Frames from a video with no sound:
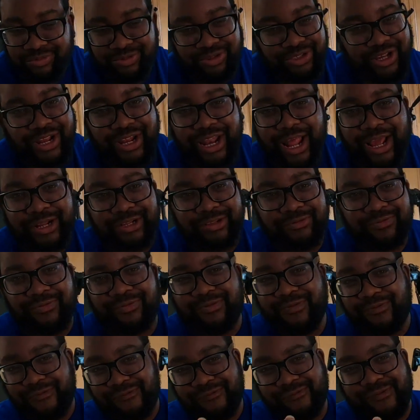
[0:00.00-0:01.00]
taste like
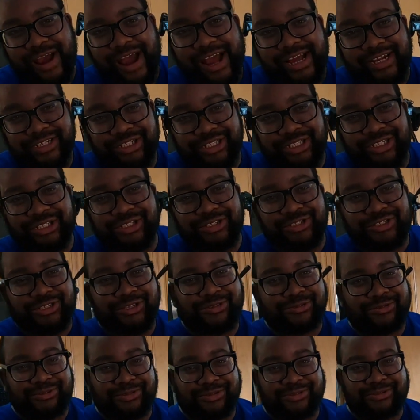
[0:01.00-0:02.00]
fried chicken
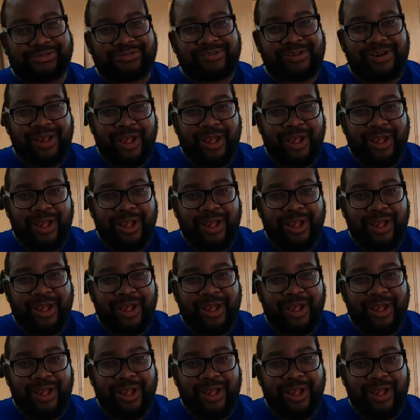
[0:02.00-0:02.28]
Skittles.